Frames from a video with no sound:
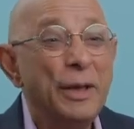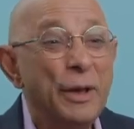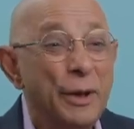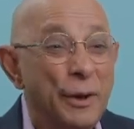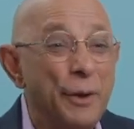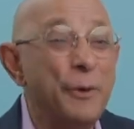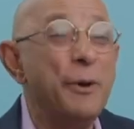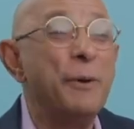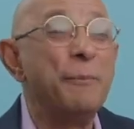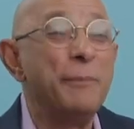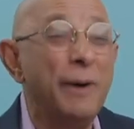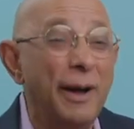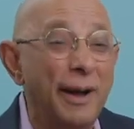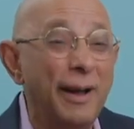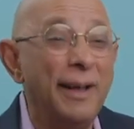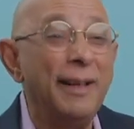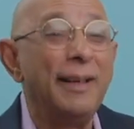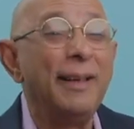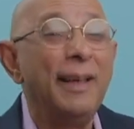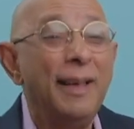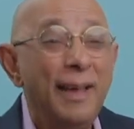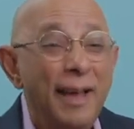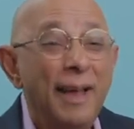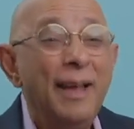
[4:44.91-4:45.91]
Who am I?
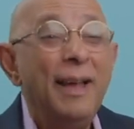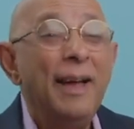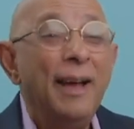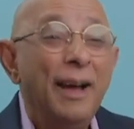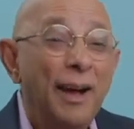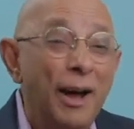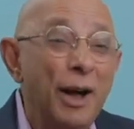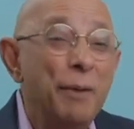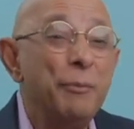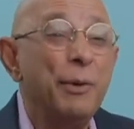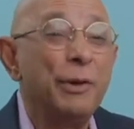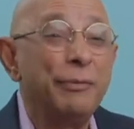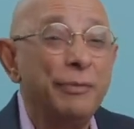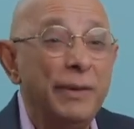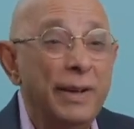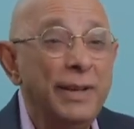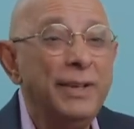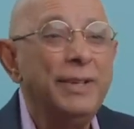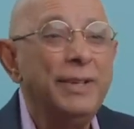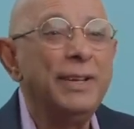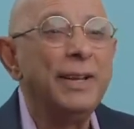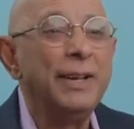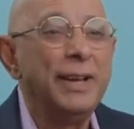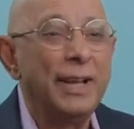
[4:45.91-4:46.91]
I'm of
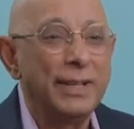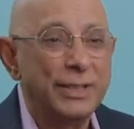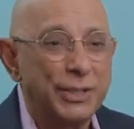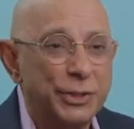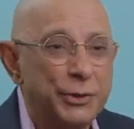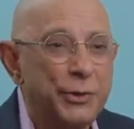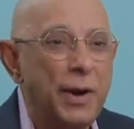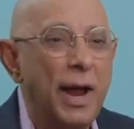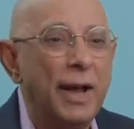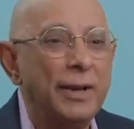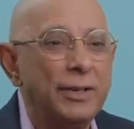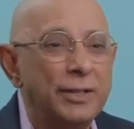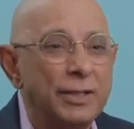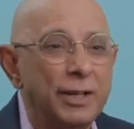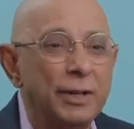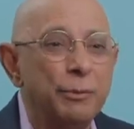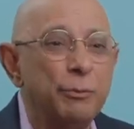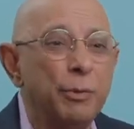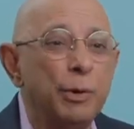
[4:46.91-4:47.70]
Indian extraction